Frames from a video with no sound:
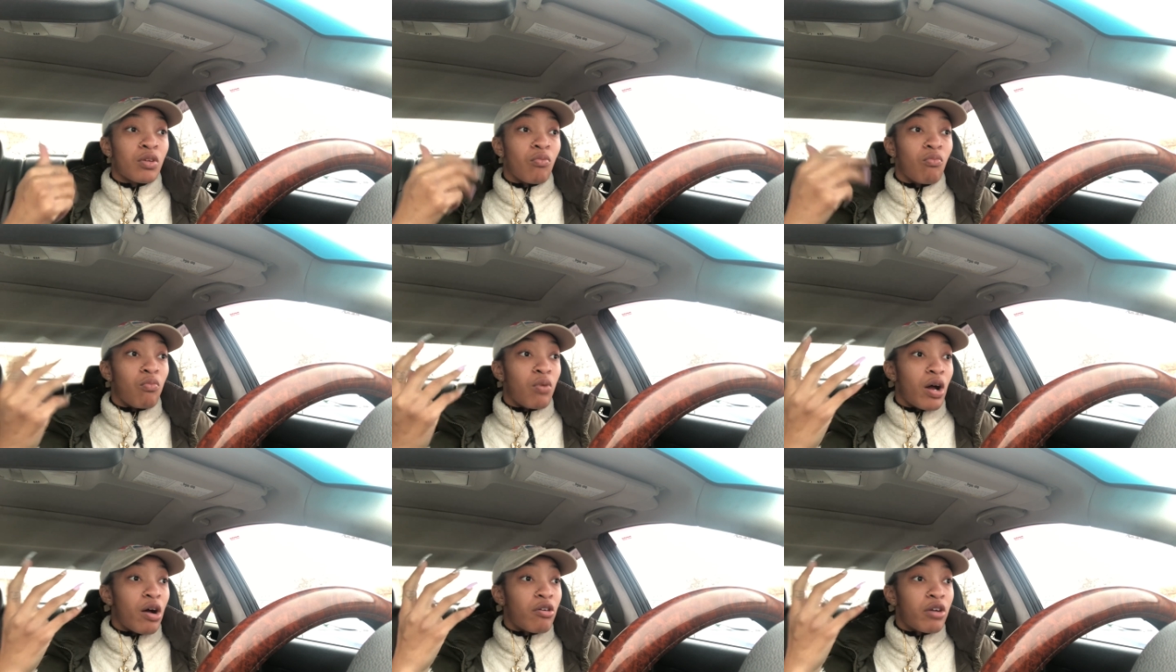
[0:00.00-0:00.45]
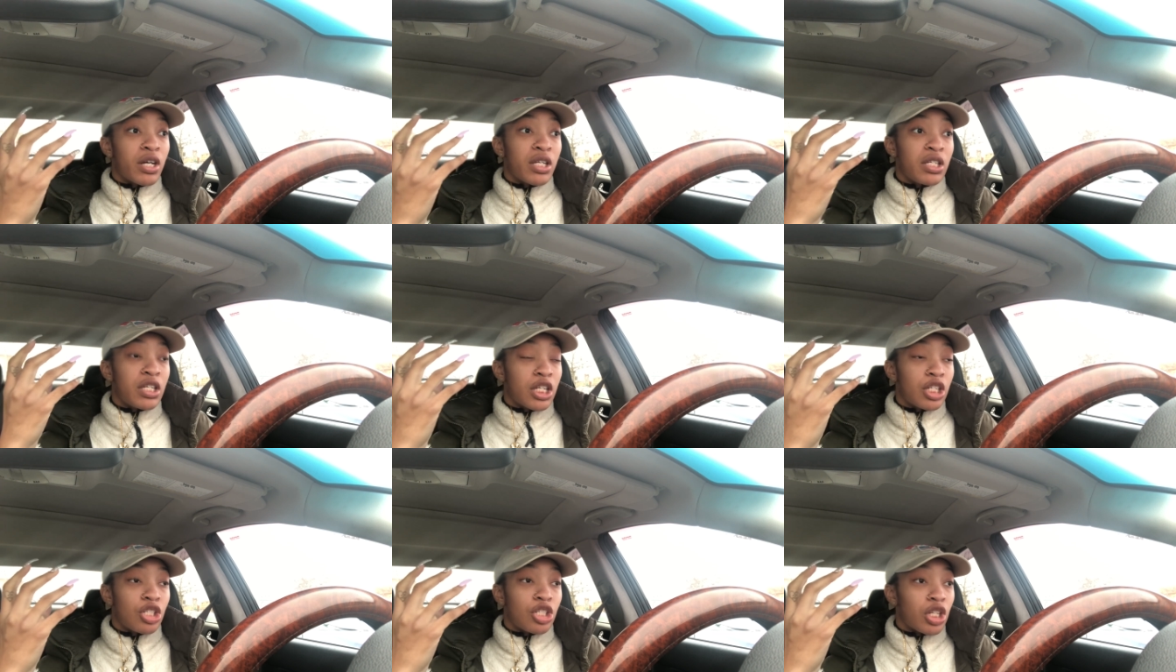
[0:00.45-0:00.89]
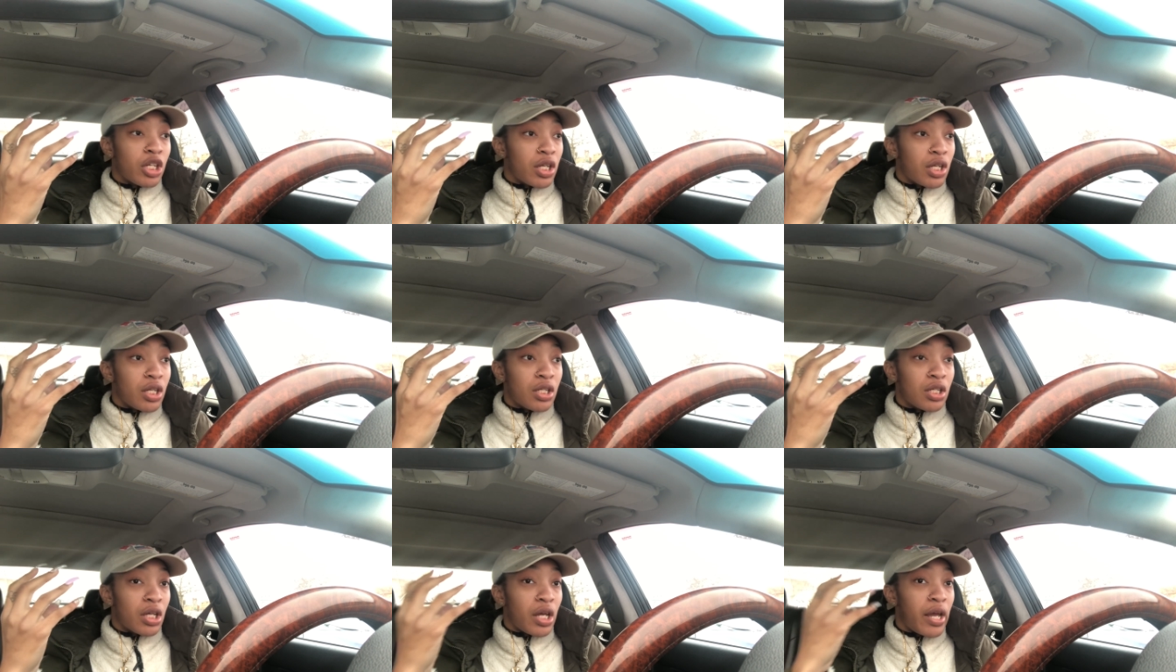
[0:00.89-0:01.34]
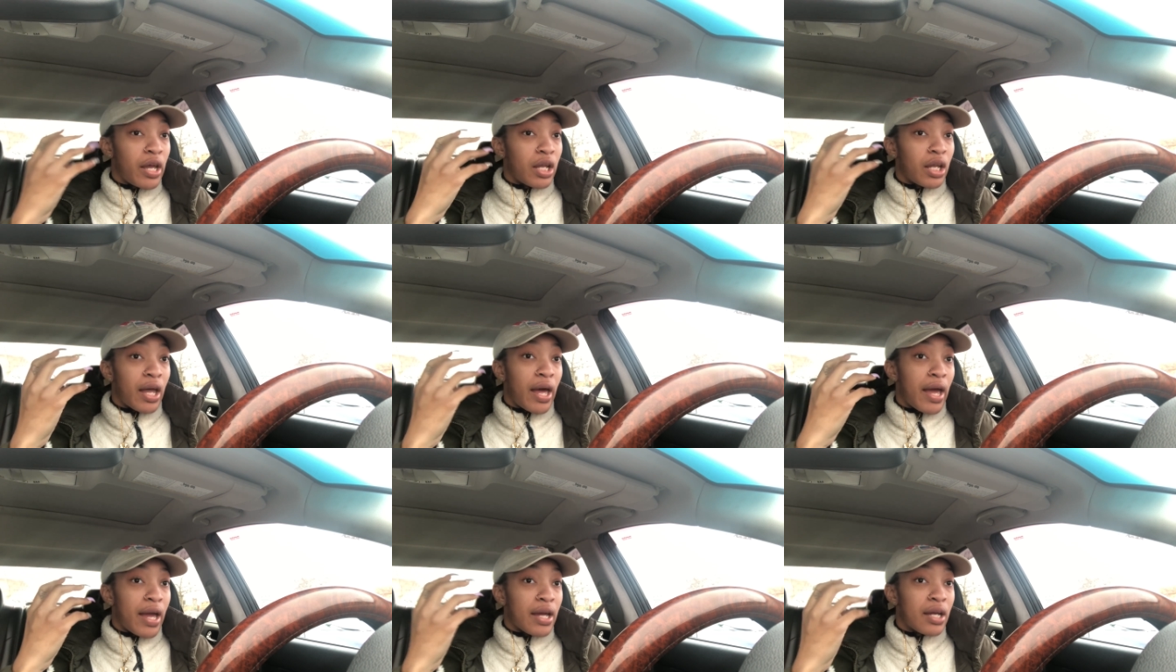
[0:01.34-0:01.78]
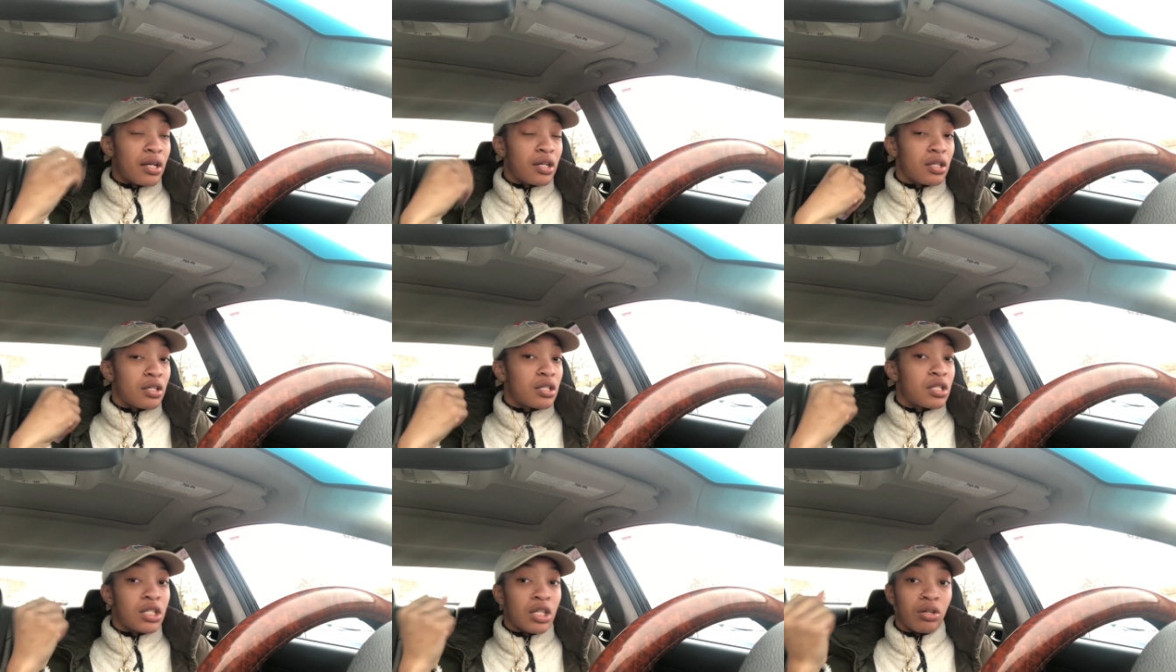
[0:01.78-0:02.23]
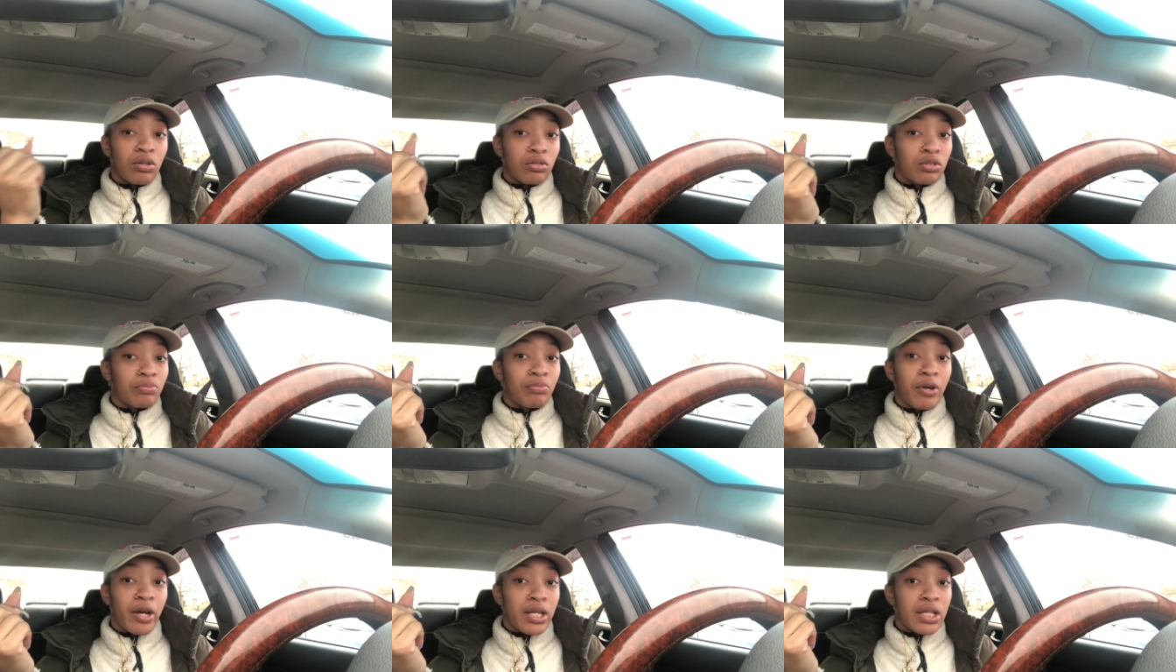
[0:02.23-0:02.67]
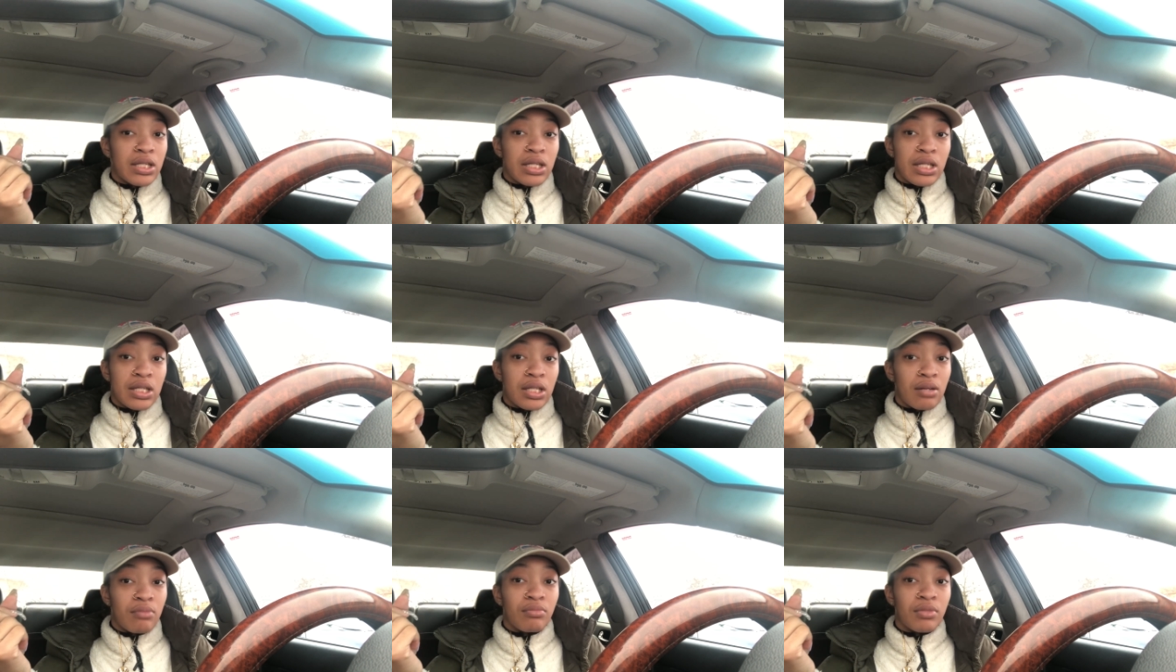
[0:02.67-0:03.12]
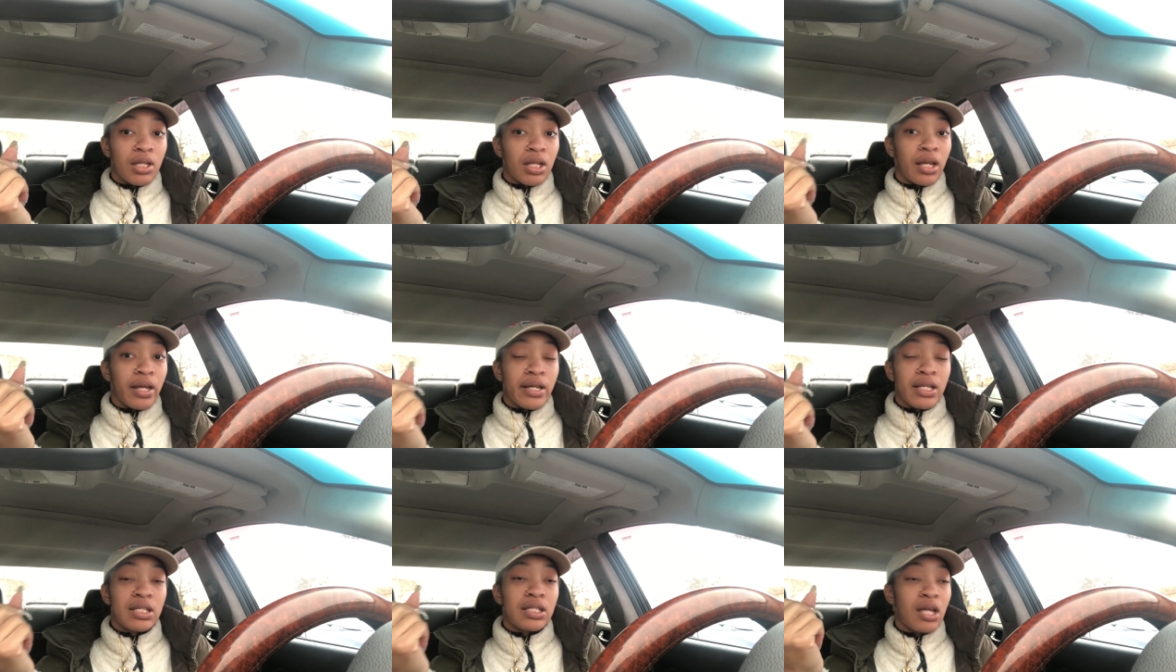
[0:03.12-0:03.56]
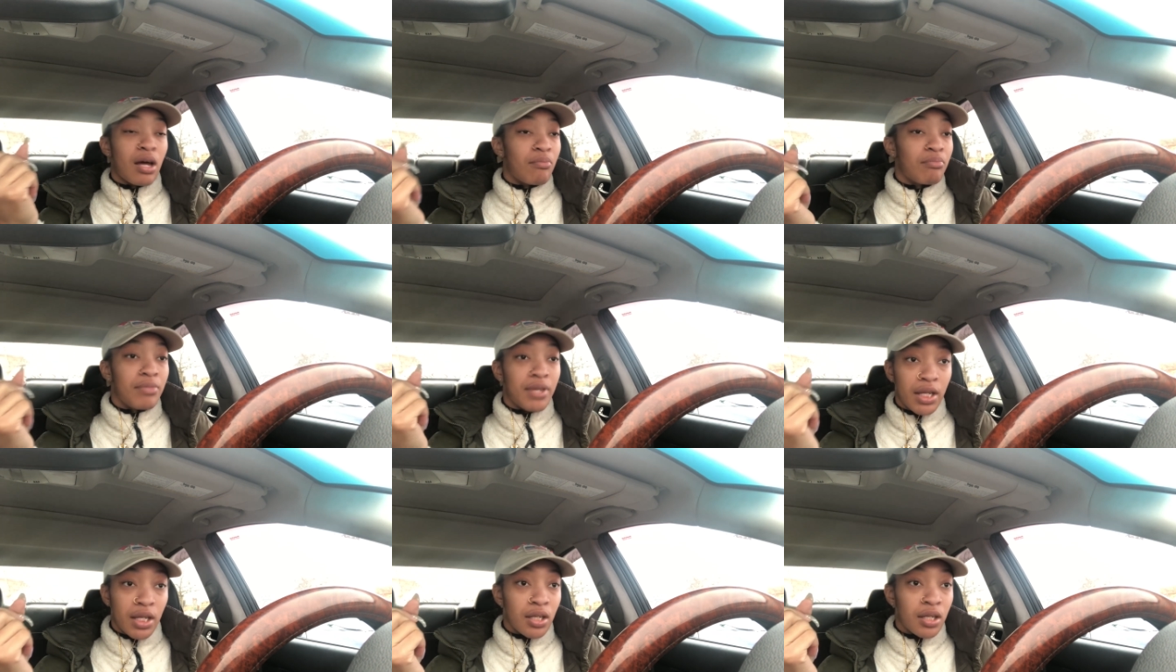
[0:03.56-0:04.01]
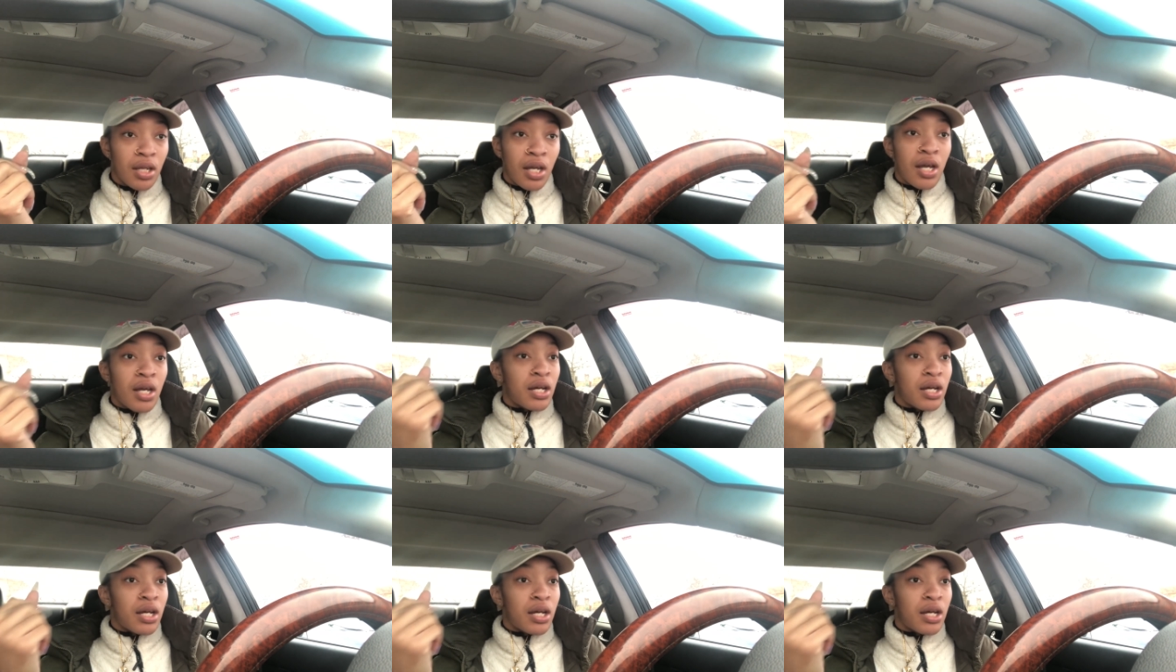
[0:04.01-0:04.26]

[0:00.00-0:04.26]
well conditioned and like silk pressed or something, like something,